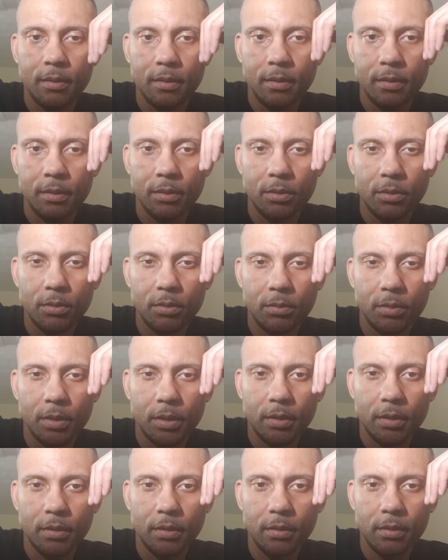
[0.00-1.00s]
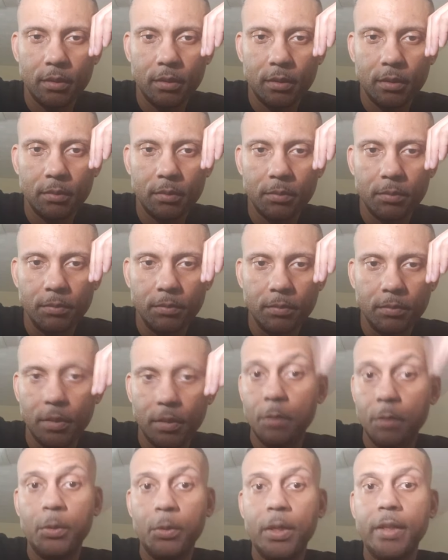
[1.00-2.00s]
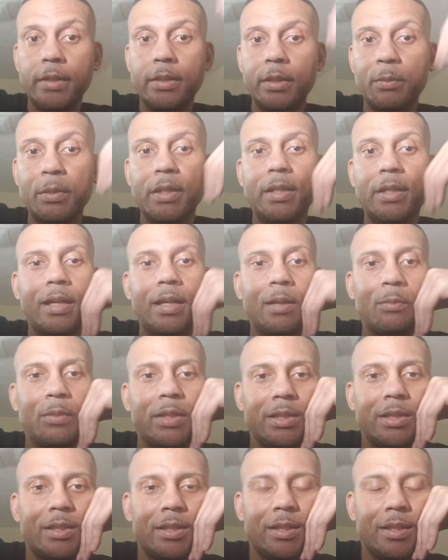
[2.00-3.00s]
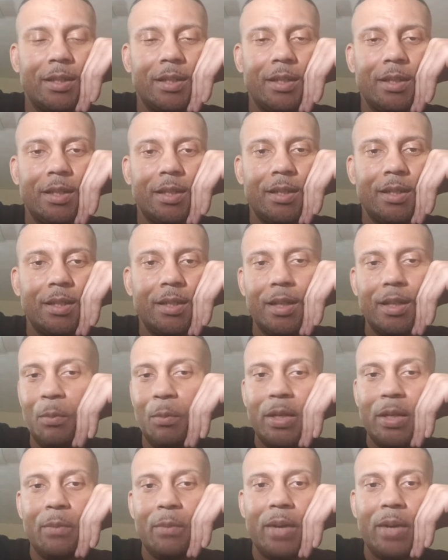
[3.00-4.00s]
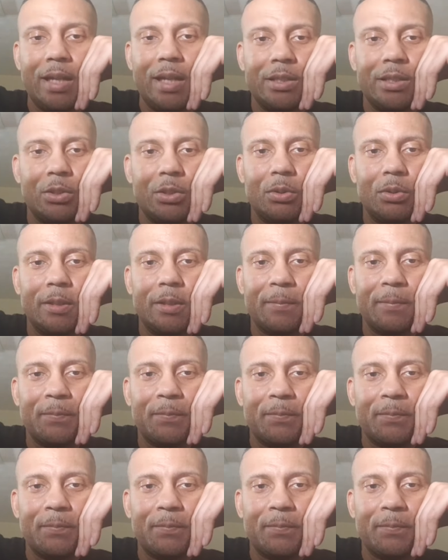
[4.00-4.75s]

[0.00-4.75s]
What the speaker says: Hold on, right? I'm reading some of the comments, and I'm gonna get back to it.